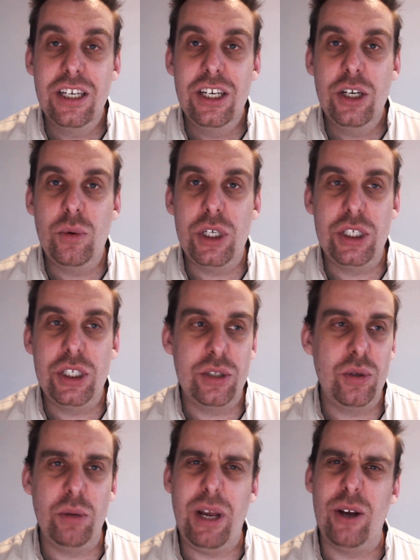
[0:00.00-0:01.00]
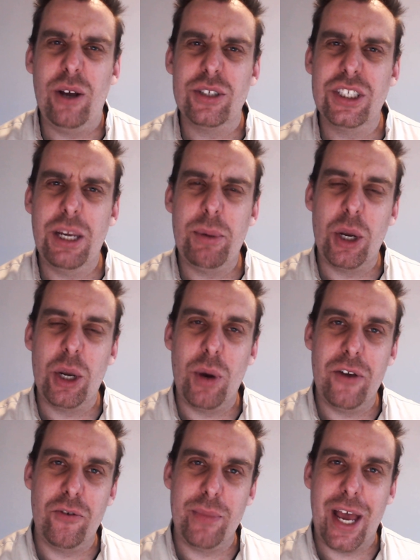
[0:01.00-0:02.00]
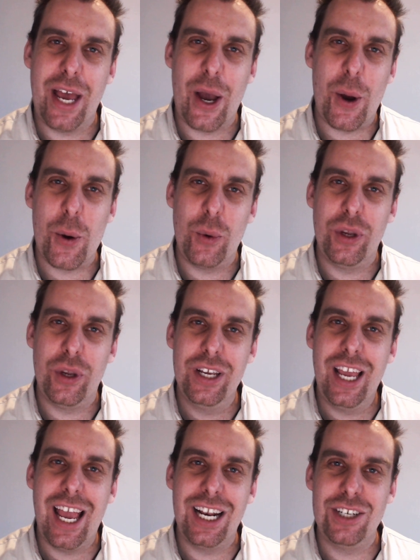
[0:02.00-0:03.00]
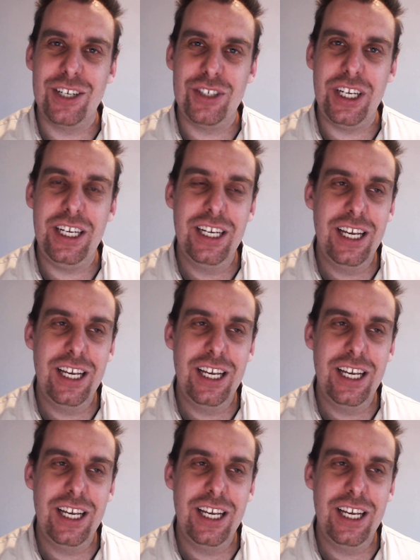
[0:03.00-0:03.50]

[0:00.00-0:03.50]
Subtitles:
which is all about stepping away from that old energy,